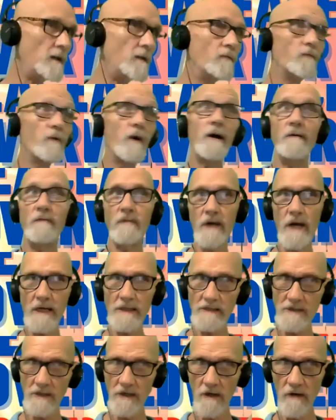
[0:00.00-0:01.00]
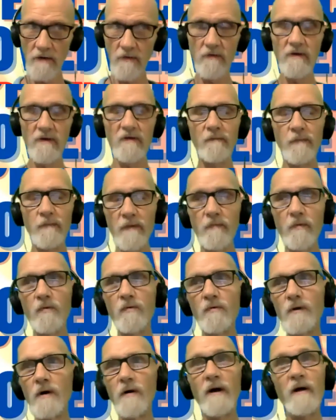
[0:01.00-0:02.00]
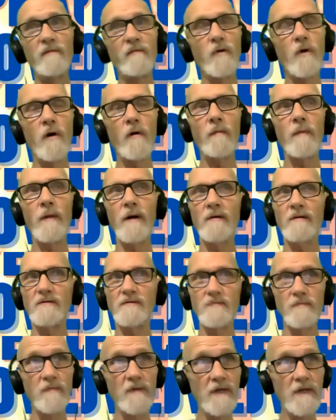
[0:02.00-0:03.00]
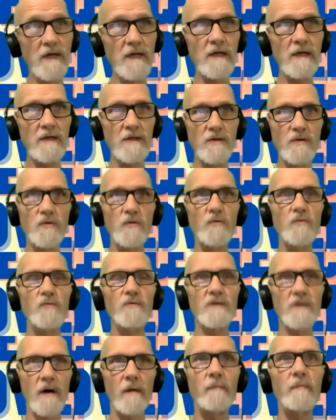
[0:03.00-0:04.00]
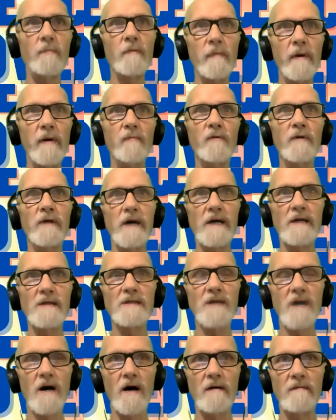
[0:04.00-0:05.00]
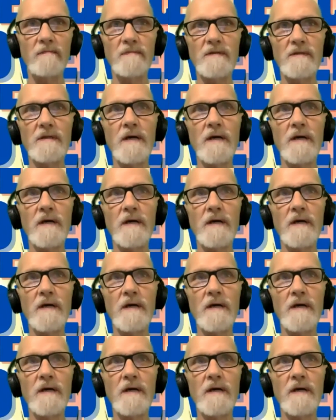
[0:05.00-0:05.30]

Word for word: right. That's another thing. People who don't have gallbladders need to supplement with enzymes